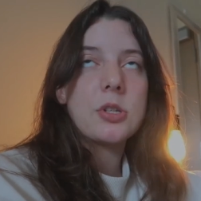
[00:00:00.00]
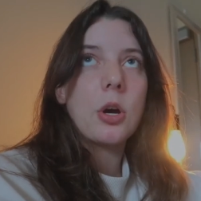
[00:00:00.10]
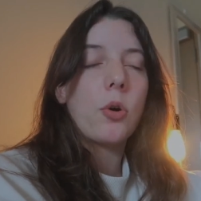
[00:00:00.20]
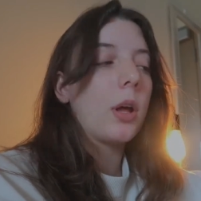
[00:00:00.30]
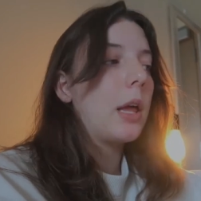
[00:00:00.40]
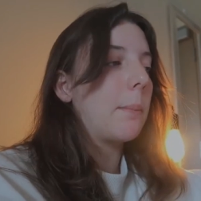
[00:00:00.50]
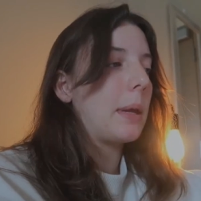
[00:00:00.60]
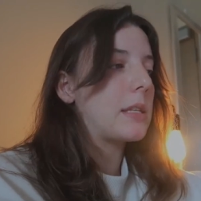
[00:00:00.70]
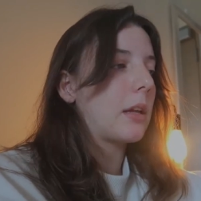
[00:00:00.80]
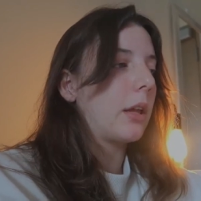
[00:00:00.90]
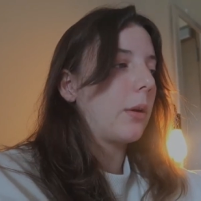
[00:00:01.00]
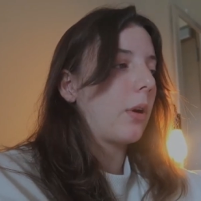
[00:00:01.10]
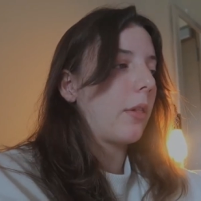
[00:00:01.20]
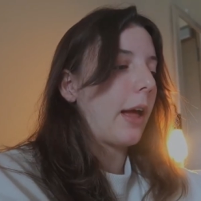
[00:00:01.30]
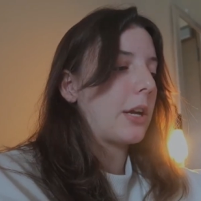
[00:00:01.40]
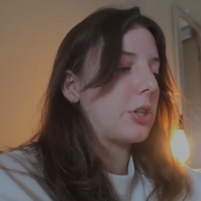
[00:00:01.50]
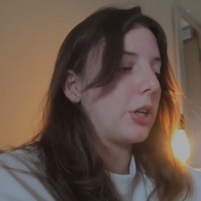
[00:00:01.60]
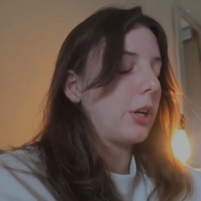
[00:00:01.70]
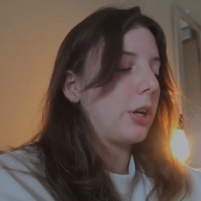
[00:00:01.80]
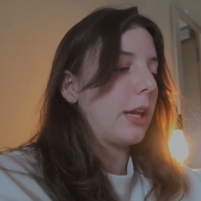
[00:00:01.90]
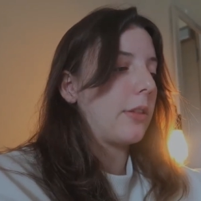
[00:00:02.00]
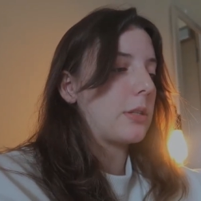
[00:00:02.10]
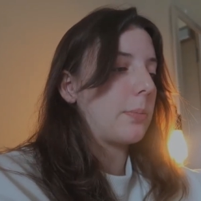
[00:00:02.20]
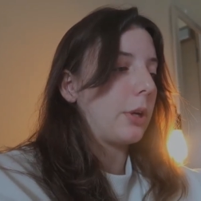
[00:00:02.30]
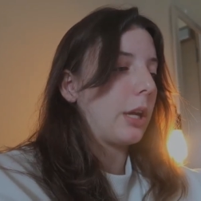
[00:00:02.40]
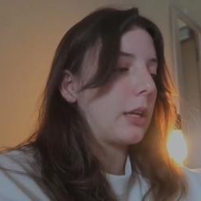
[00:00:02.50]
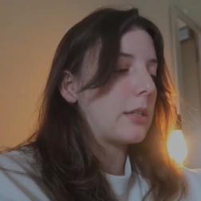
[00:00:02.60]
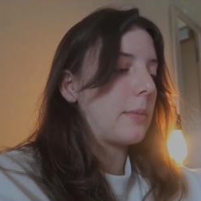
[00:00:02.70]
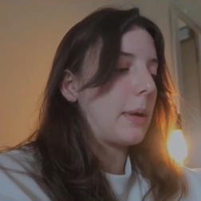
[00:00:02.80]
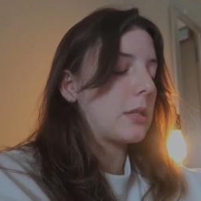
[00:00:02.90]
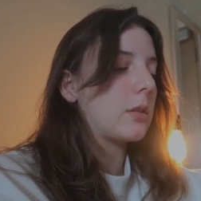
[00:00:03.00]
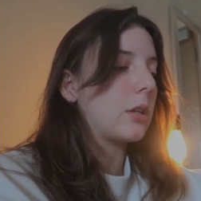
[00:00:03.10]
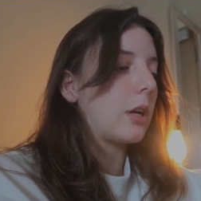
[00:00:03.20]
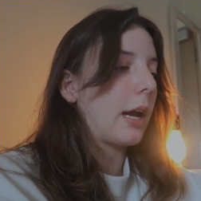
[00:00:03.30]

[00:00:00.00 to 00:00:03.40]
So basically last year in the spring semester,